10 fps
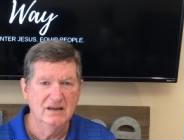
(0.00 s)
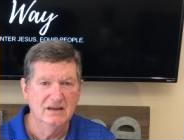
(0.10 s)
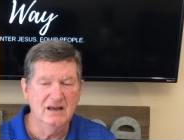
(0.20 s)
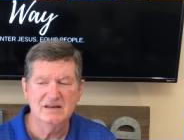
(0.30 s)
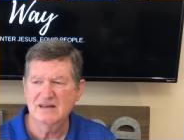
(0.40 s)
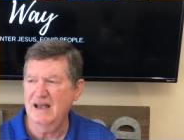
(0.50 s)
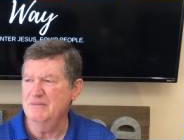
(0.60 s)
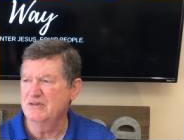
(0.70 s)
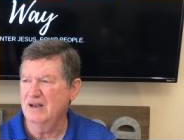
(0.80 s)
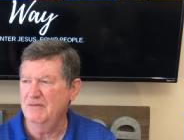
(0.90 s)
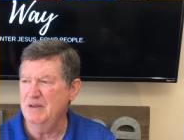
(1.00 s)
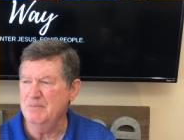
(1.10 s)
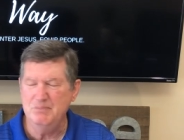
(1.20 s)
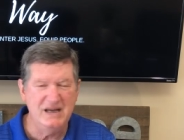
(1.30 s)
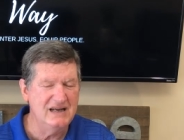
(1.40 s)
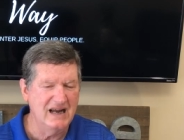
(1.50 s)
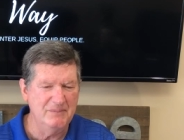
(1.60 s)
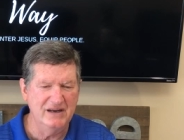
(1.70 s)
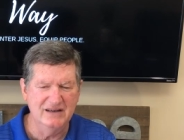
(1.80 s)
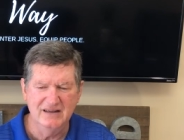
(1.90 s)
Yes, i have been beat. I've
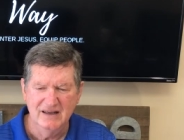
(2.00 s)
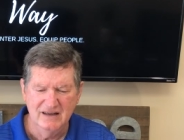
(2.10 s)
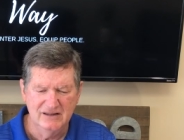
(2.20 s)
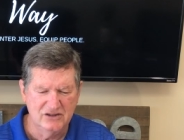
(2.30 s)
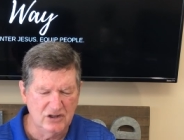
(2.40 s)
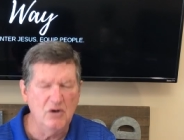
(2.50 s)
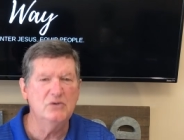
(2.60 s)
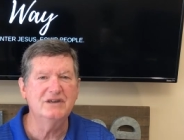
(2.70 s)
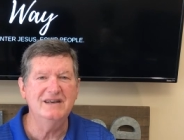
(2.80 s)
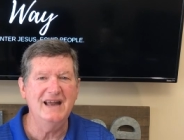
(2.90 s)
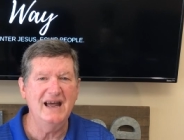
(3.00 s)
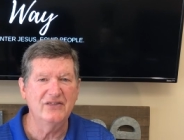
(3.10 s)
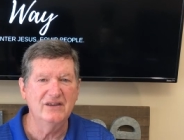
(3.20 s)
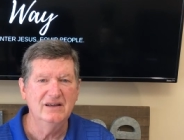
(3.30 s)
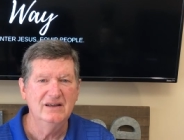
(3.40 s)
been stoned to death.